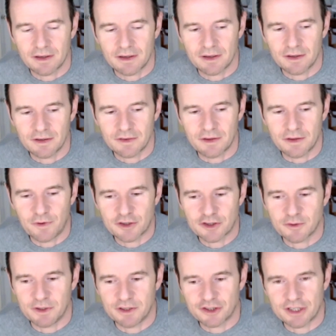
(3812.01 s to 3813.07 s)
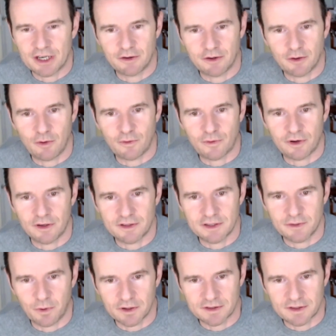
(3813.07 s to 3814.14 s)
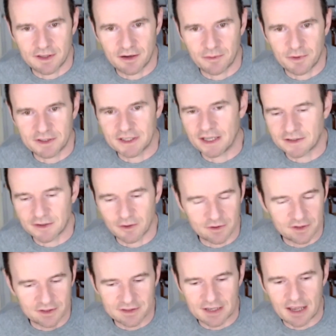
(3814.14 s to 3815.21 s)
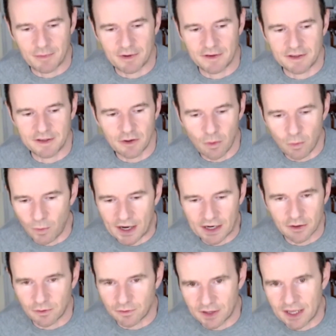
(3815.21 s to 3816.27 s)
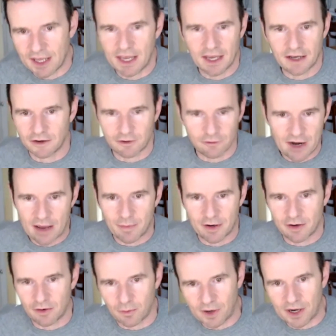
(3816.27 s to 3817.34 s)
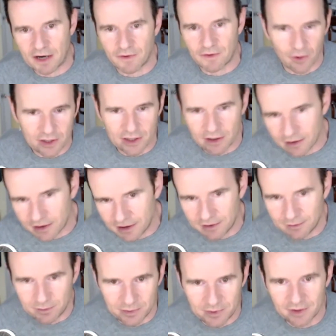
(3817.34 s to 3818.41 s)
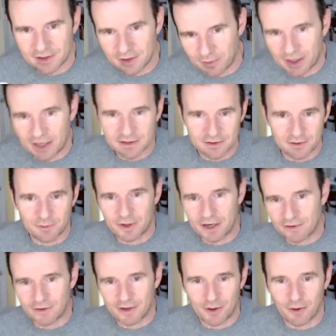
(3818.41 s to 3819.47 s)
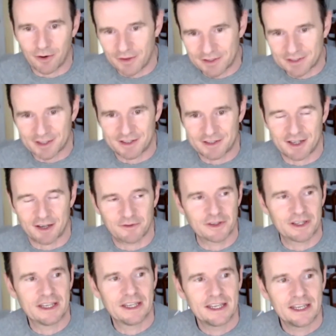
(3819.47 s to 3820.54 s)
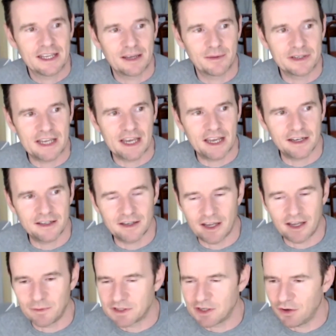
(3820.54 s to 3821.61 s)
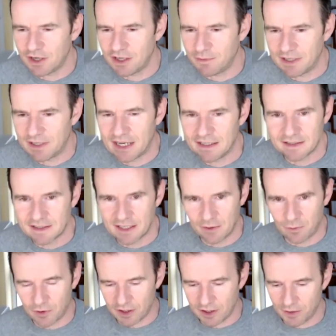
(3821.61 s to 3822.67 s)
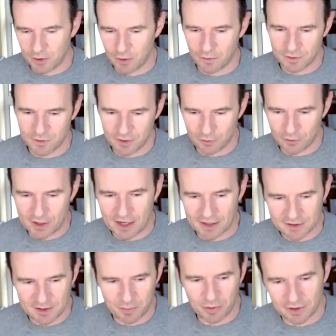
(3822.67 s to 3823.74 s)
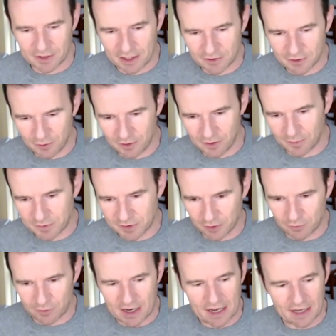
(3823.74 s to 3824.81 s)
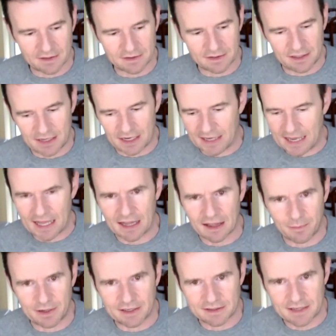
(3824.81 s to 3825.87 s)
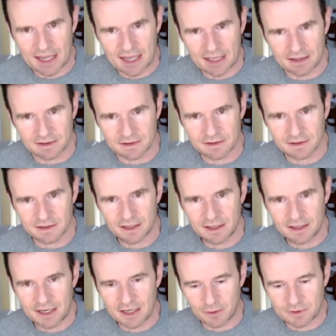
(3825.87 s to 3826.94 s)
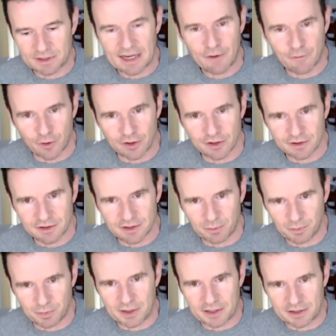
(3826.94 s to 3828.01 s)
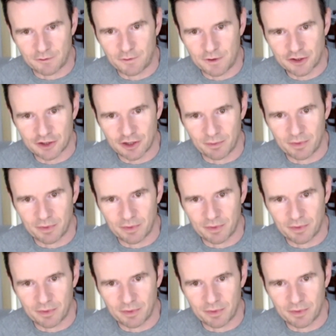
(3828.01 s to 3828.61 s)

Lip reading: the fisherman shouted over and said, "What's there?" And my dad said, "Oh, it's a salmon." They said, "Oh, whack it over the head or grab it or whatever. Oh, you lucky bastard, whatever, all this kind of stuff." And my dad, I was looking, my dad didn't say a word. He went over to the grass and he pulled out two lumps of grass and held them in his hands. And it was leveraged to pick the fish up.